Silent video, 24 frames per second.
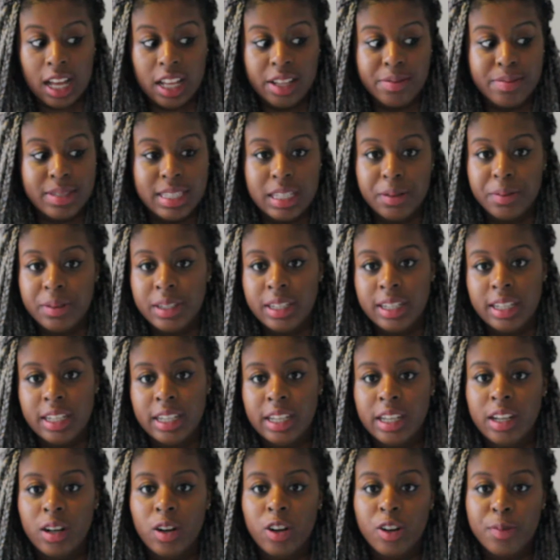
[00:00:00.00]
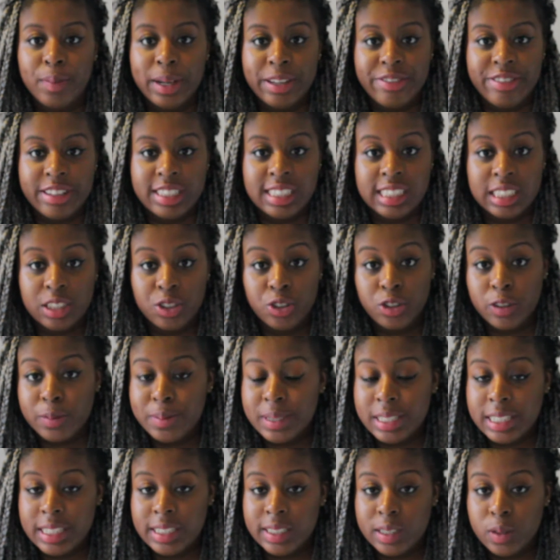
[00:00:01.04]
Similarly, a lot of my friends had
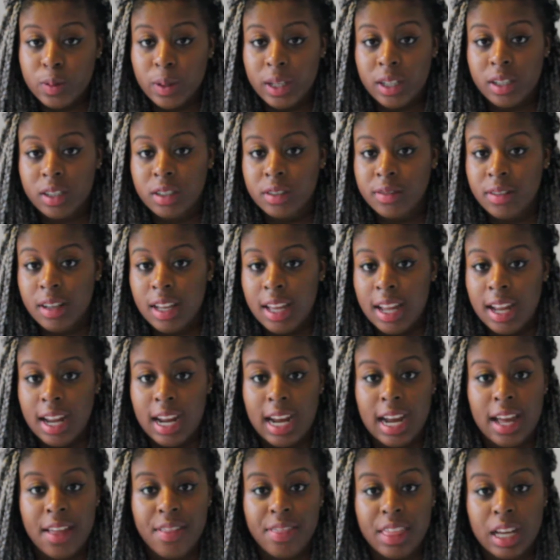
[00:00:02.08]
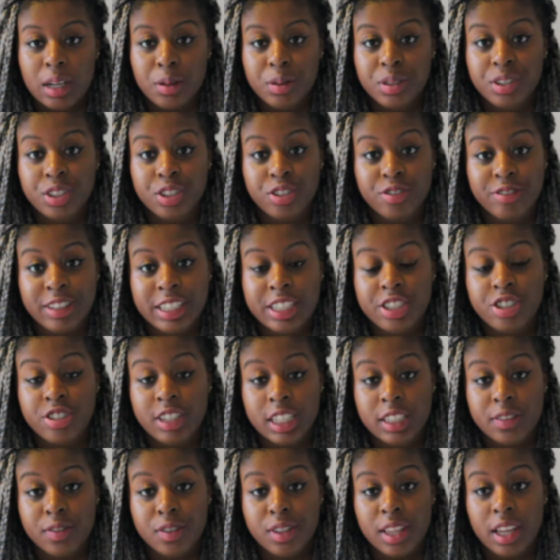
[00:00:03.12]
jobs in year 12, and that was just really stressful.